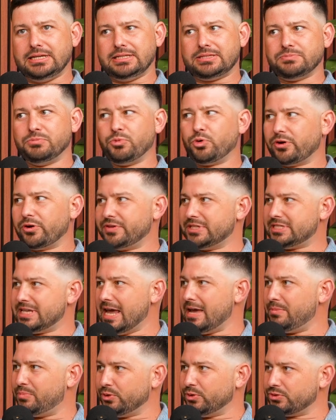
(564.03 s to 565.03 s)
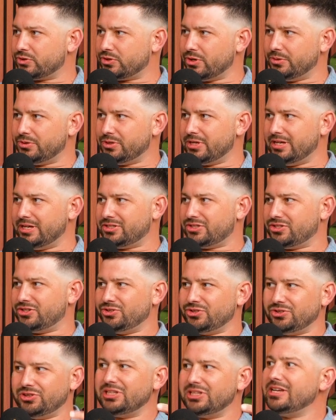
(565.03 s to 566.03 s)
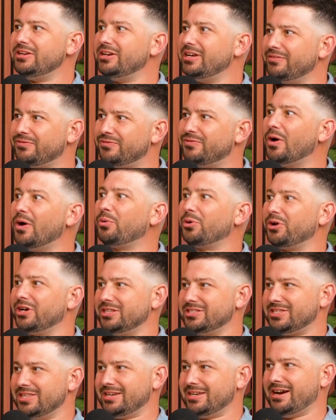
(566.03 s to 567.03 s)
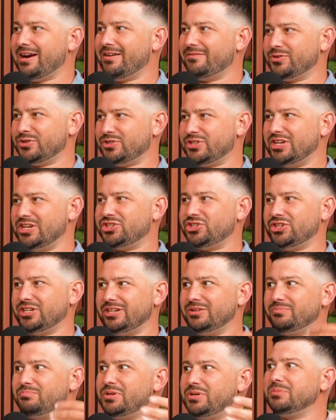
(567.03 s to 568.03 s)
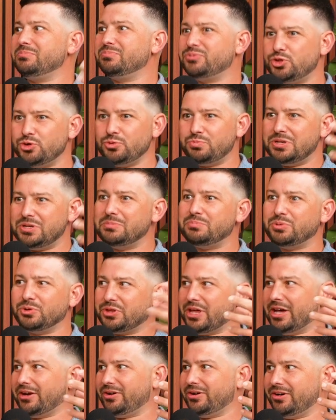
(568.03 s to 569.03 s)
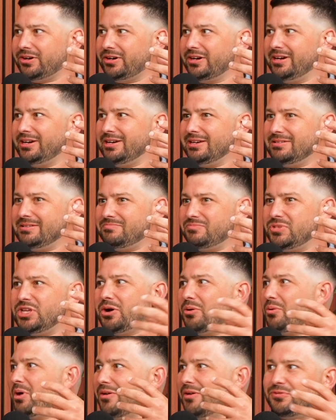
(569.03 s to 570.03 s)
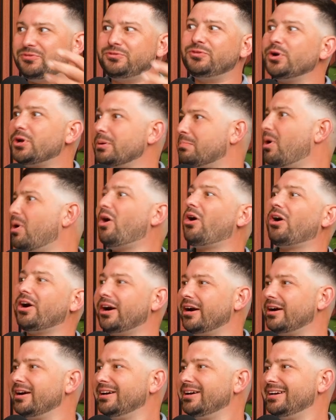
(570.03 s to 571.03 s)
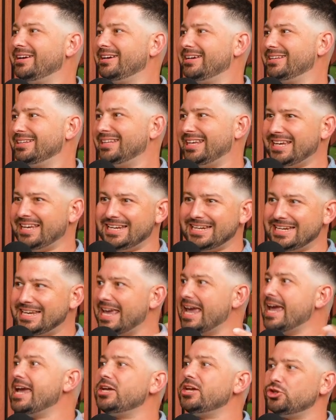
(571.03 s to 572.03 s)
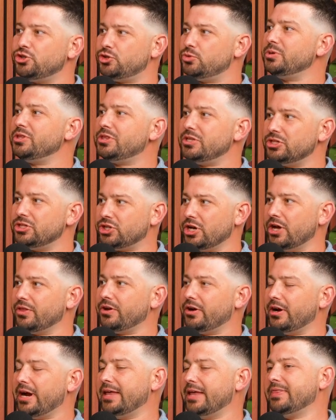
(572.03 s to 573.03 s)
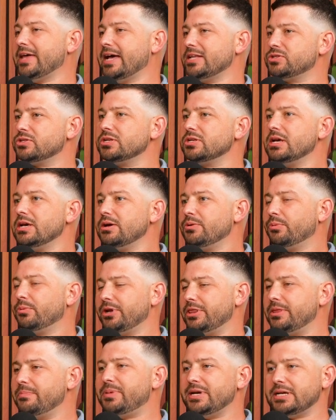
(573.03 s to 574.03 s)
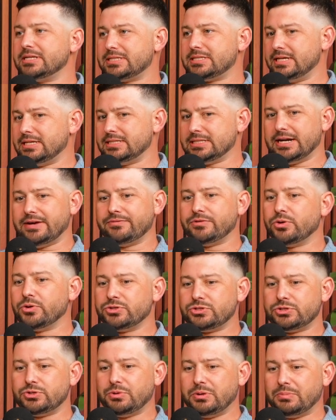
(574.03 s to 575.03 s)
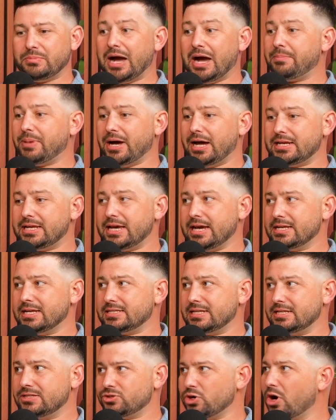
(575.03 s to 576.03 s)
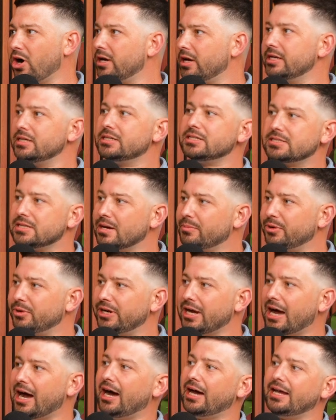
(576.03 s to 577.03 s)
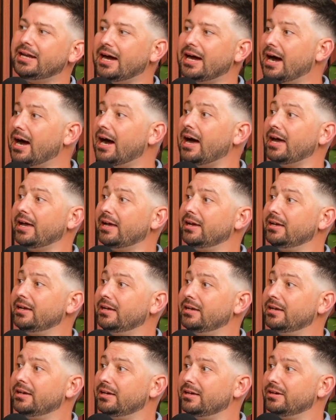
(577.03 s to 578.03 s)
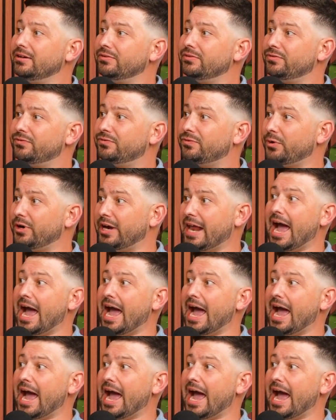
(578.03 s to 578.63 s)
more of a table, so it's you're leaning forward into the conversation. Two people that are, you know, a foot apart, engaged with each other. And that's one of the biggest things that I've noticed doing my podcast is talking to someone eye to eye for an